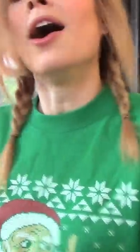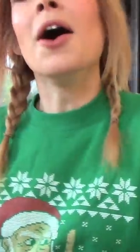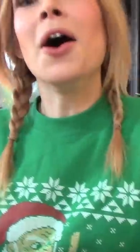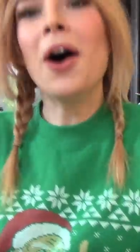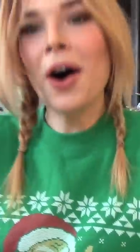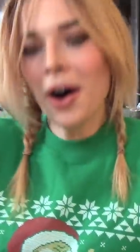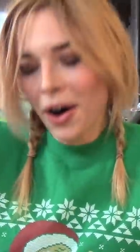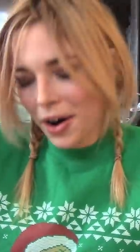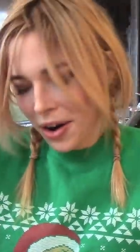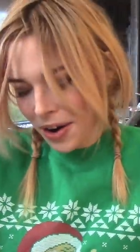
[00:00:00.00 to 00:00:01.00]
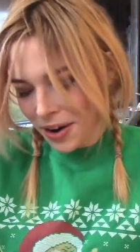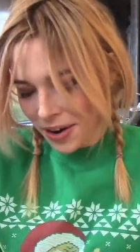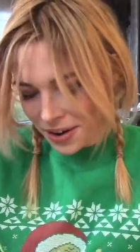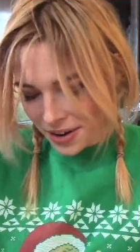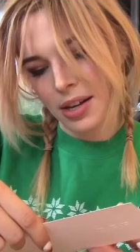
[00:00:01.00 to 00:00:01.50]

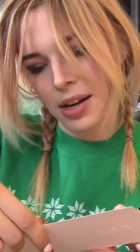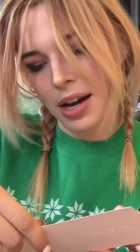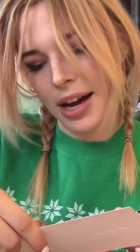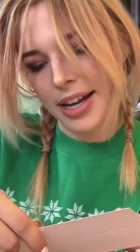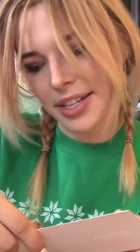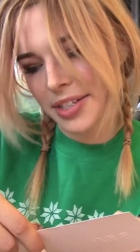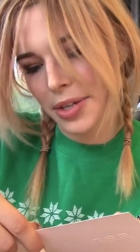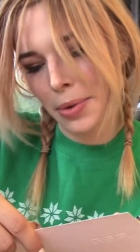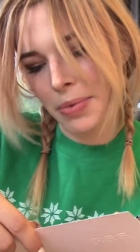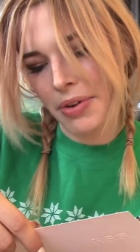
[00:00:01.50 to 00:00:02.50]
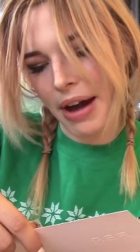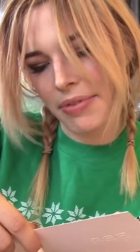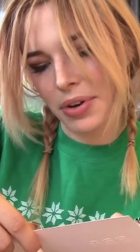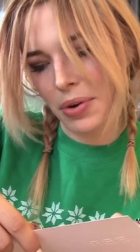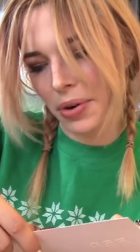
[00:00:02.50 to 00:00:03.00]
Oh, I assume you have
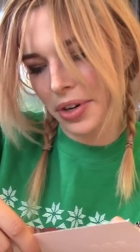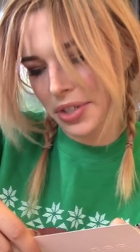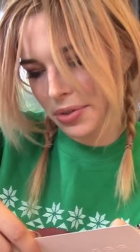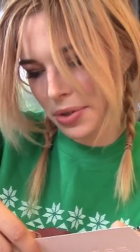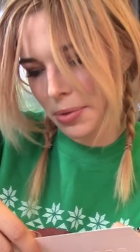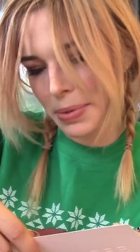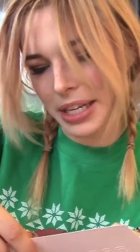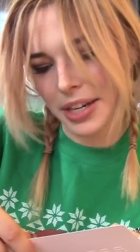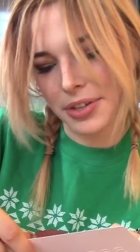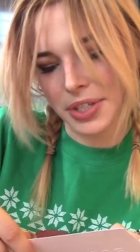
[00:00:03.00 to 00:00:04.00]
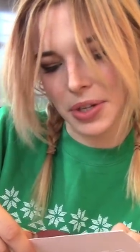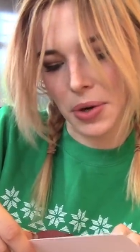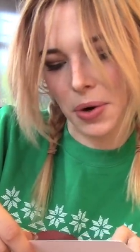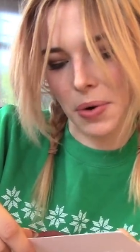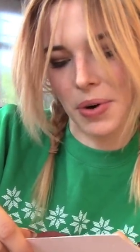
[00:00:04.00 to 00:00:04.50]
a corkscrew, but here's a
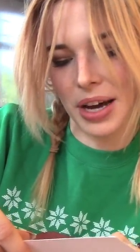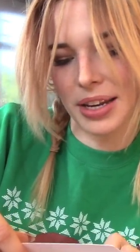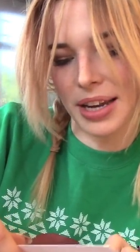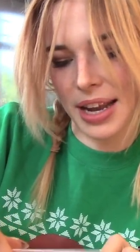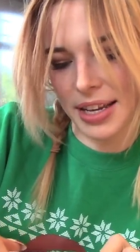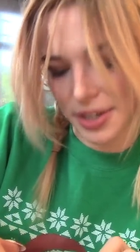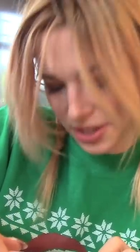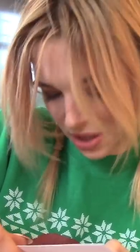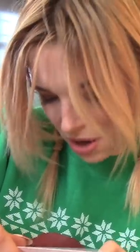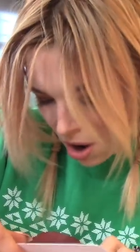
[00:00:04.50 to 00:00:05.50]
cool one. And here's a...